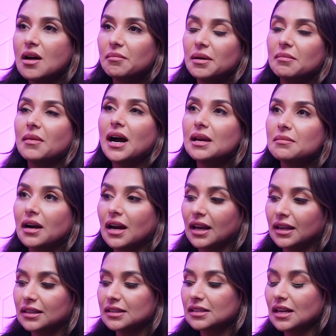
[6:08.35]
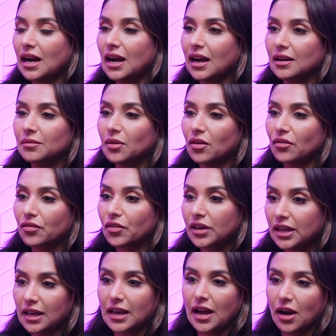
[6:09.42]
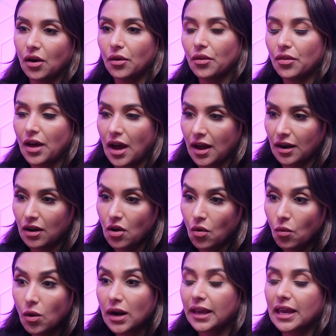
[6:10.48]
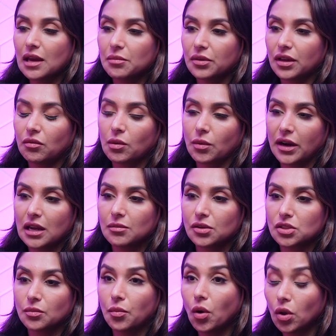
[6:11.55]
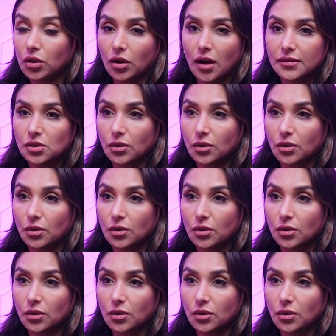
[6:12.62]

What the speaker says: But my mind, I'm freaking out that one, I can't believe we were able to pull it off.